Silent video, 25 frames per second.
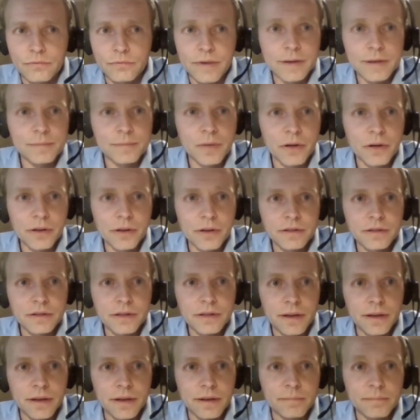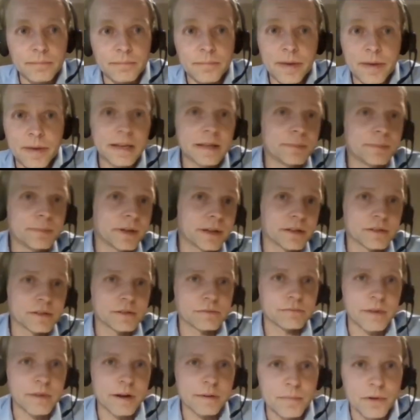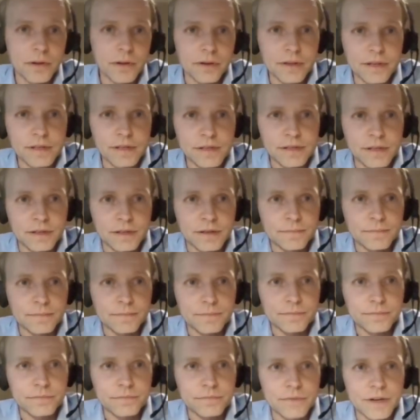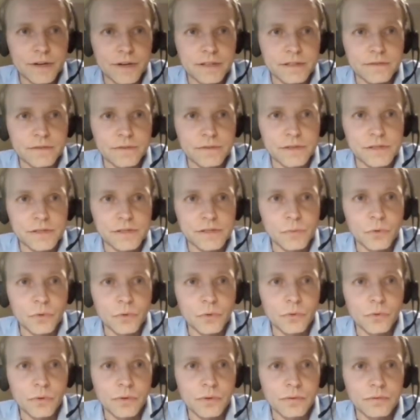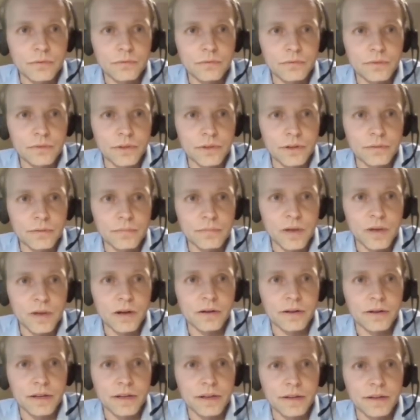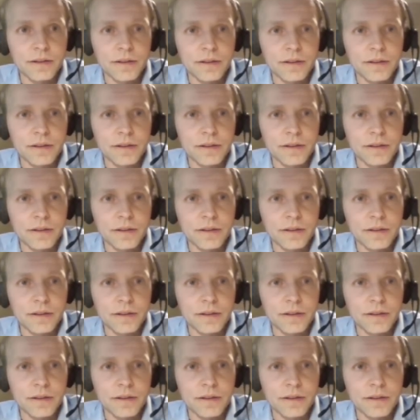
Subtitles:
red mite, mainly because red mite is a relatively small, market.